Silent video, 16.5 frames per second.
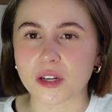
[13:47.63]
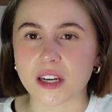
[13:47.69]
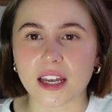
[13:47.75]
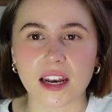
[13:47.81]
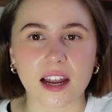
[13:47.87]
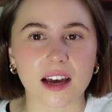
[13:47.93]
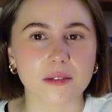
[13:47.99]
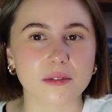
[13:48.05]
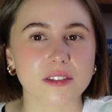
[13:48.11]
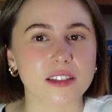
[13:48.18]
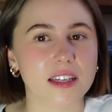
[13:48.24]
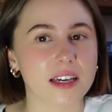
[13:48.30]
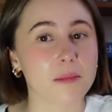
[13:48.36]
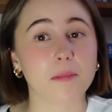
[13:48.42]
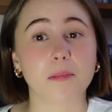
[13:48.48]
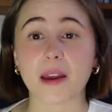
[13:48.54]
And I was
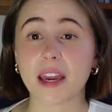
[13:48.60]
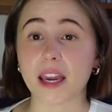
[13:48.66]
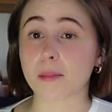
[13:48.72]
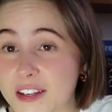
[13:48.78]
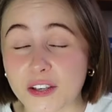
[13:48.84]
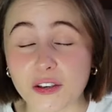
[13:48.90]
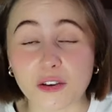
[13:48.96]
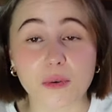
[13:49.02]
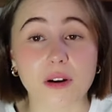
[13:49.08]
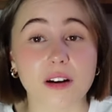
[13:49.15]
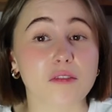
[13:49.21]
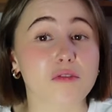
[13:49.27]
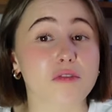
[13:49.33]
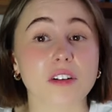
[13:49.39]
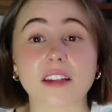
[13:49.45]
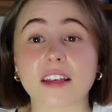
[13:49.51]
like, babe, you are
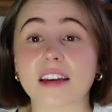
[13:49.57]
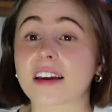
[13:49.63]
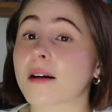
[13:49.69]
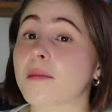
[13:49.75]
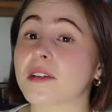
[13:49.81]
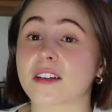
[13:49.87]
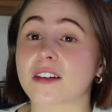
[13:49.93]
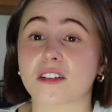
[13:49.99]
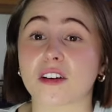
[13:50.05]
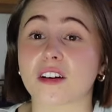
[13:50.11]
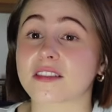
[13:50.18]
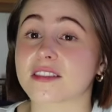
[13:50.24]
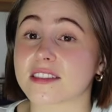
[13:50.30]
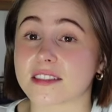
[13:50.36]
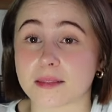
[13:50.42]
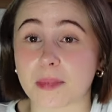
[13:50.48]
really coming across
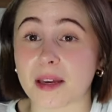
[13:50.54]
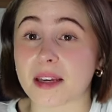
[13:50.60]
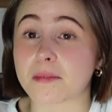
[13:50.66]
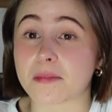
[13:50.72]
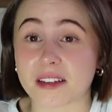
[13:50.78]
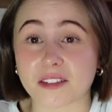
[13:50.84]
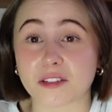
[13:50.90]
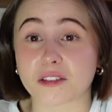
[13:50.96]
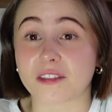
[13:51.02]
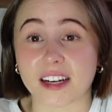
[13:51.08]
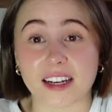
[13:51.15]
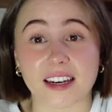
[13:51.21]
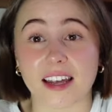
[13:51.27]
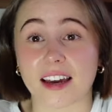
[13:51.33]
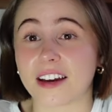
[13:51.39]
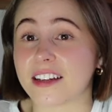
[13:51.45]
as a big pedo right
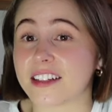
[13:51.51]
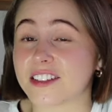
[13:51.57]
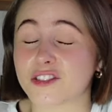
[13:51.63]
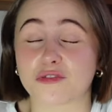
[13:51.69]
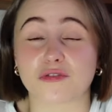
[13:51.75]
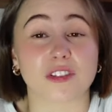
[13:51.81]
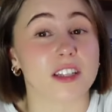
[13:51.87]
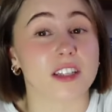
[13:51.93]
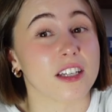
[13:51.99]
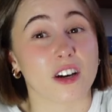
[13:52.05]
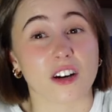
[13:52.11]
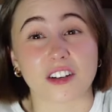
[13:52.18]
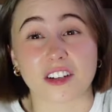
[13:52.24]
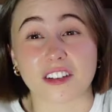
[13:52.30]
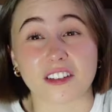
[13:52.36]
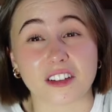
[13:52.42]
now. And it's really not a
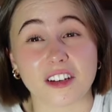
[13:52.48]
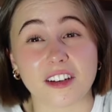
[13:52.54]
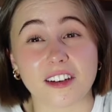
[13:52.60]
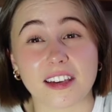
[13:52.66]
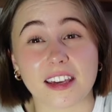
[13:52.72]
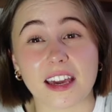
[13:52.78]
good look.